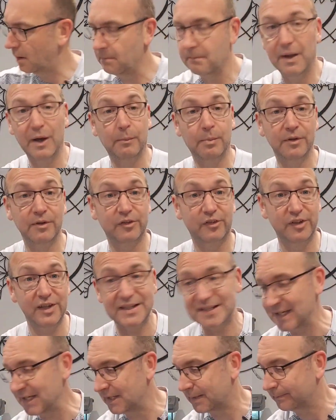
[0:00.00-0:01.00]
Melbourne
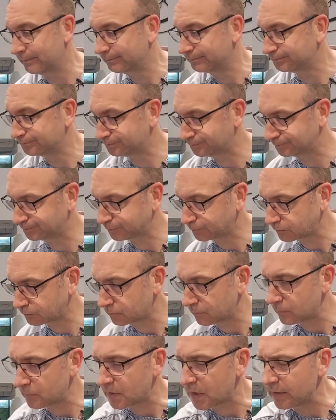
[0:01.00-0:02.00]
City.
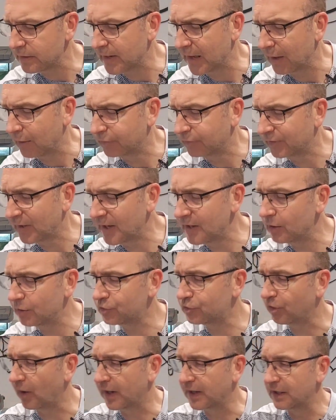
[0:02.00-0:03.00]
Now, staying
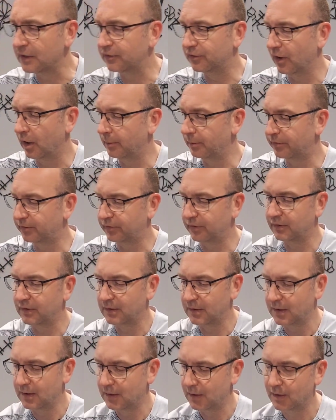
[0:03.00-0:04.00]
on training tops,
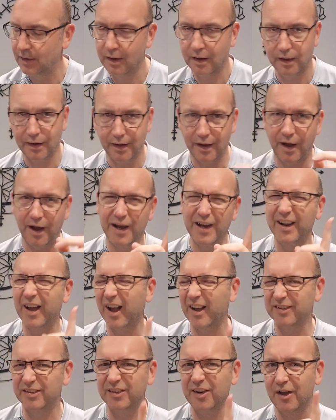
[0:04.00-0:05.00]

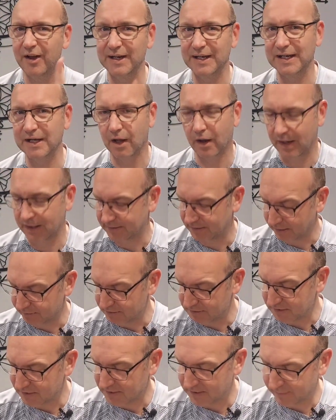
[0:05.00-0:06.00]
I slightly lied. There
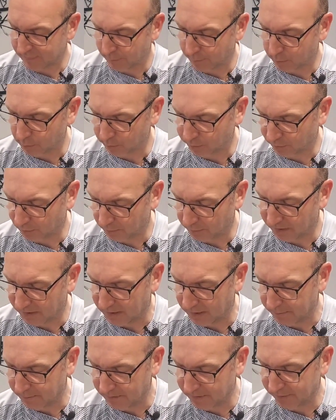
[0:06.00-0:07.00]
is a Liverpool top
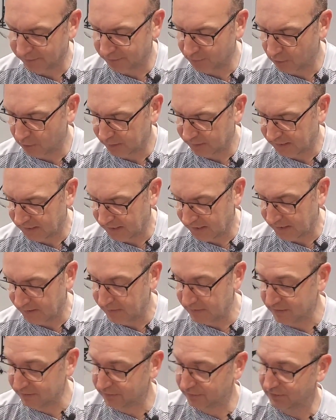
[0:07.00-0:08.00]
here, but it's not a kit.
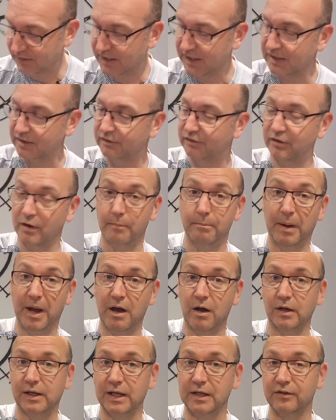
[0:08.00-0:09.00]
And this is a
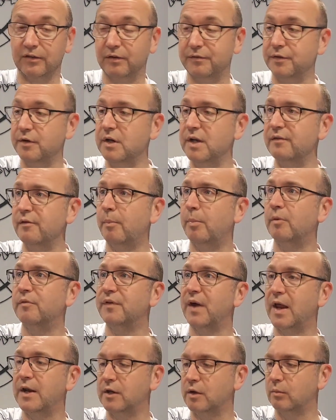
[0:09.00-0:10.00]
bargain. So if you're a Liverpool
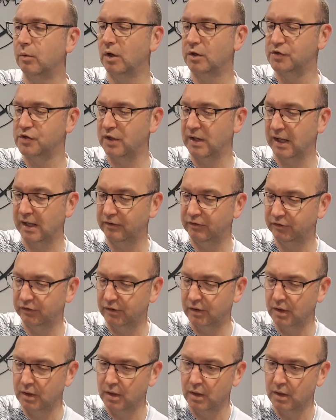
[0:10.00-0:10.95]
fan and you're watching this,